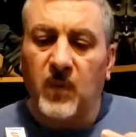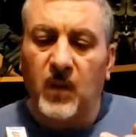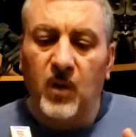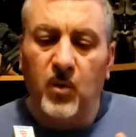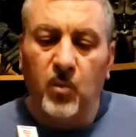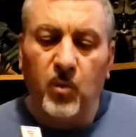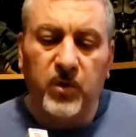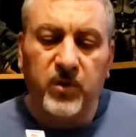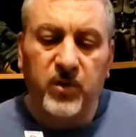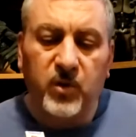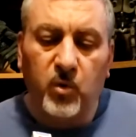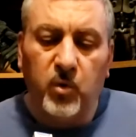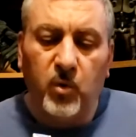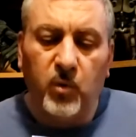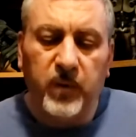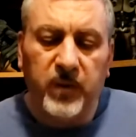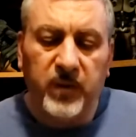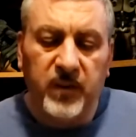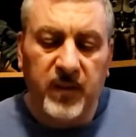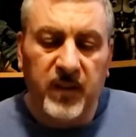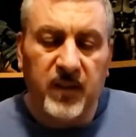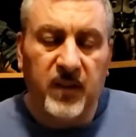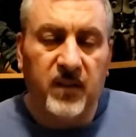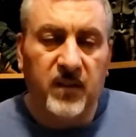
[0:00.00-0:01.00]
What's cool with
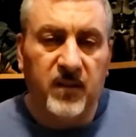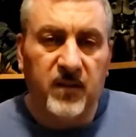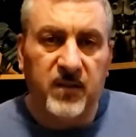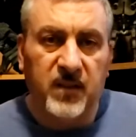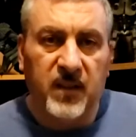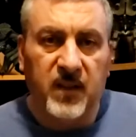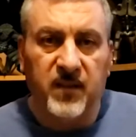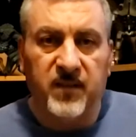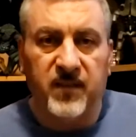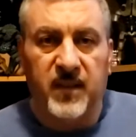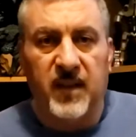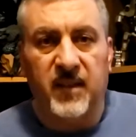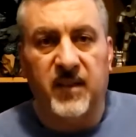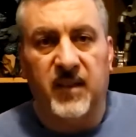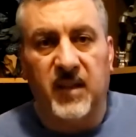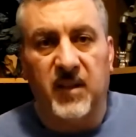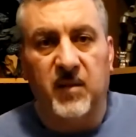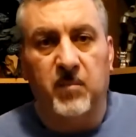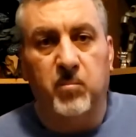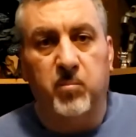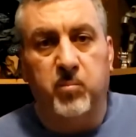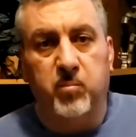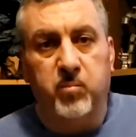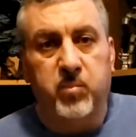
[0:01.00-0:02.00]
these is that
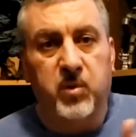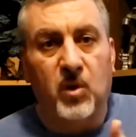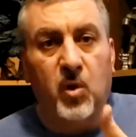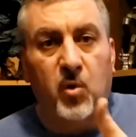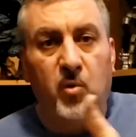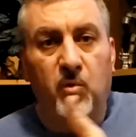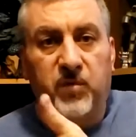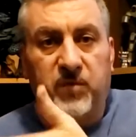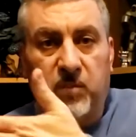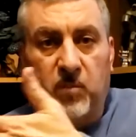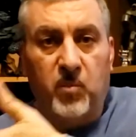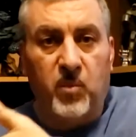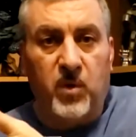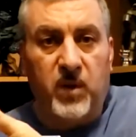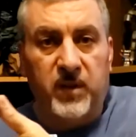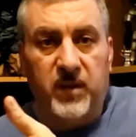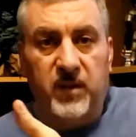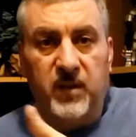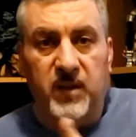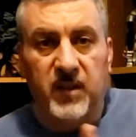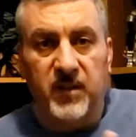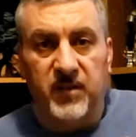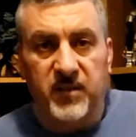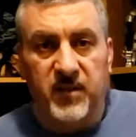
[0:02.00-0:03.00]
they go from one
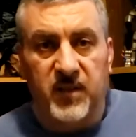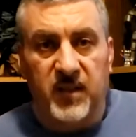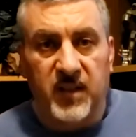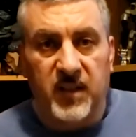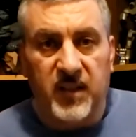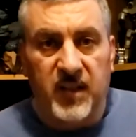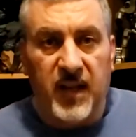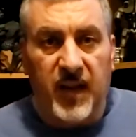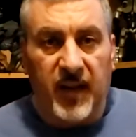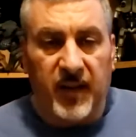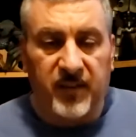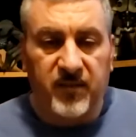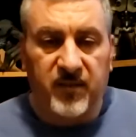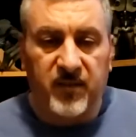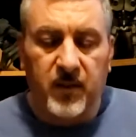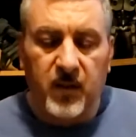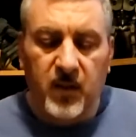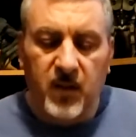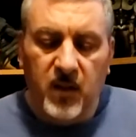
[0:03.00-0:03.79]
disc to the next.